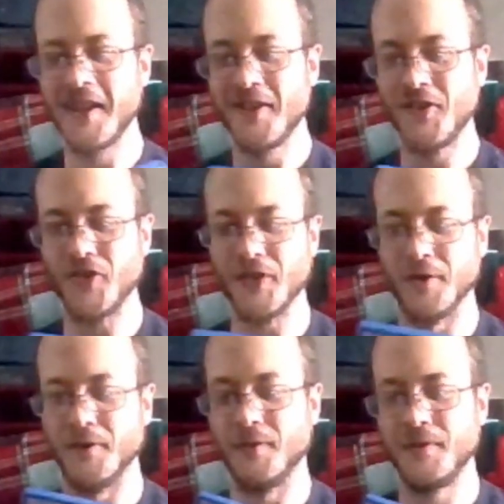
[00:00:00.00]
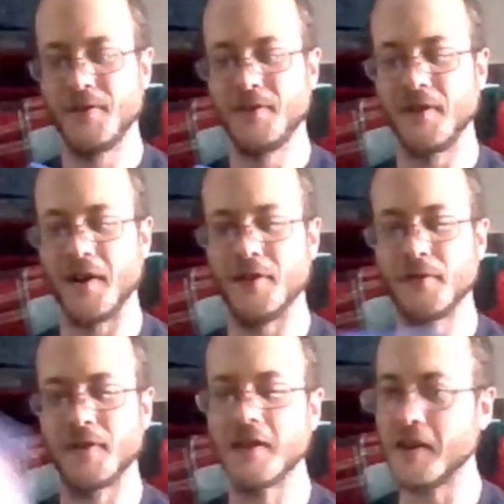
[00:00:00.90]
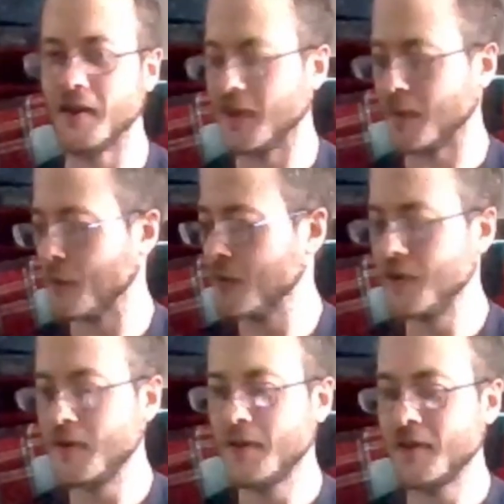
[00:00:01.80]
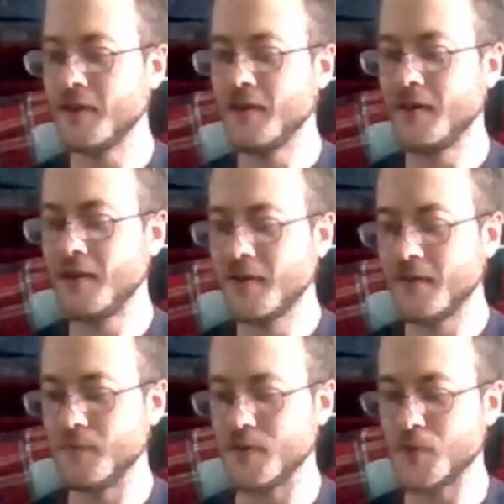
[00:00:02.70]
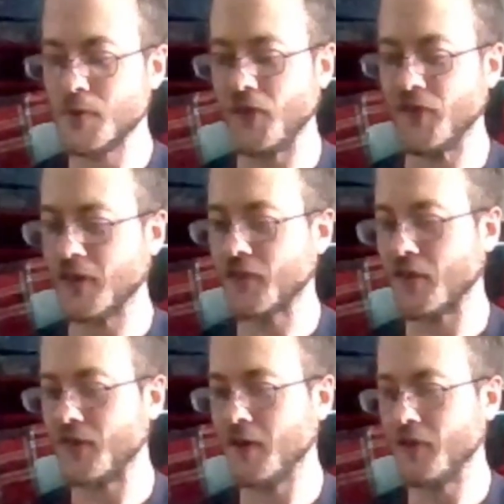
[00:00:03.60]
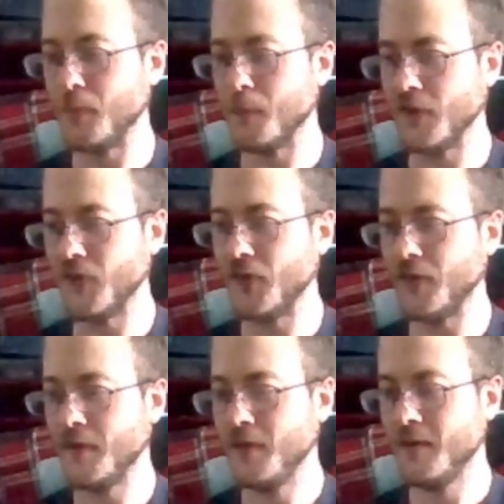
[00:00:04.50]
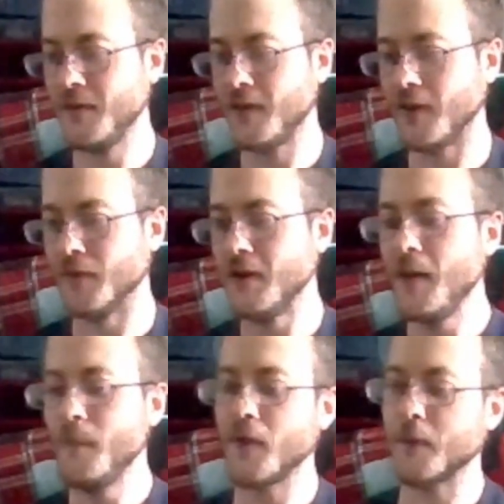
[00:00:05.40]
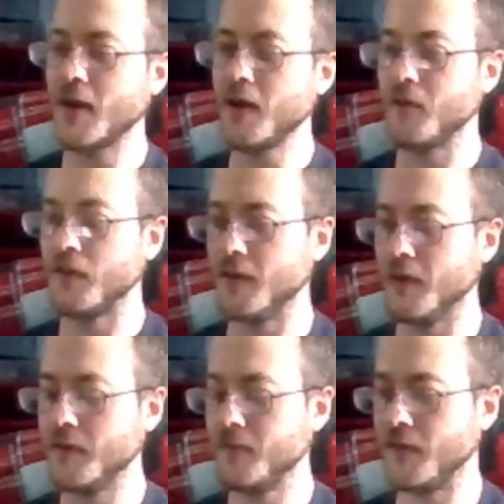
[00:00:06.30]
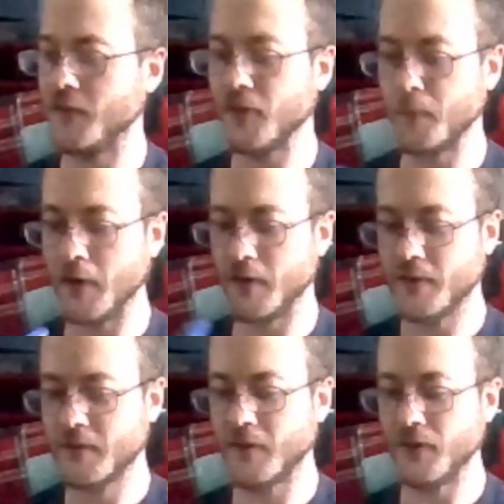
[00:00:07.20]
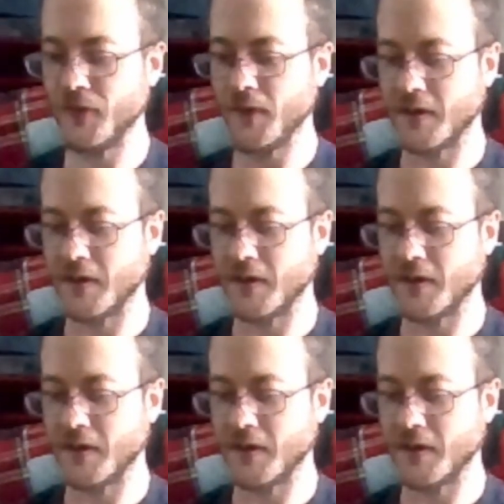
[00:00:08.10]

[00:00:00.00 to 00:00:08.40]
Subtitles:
So, I don't need it anymore, which really sucks because it also means, I'm kind of on the fence about it, because,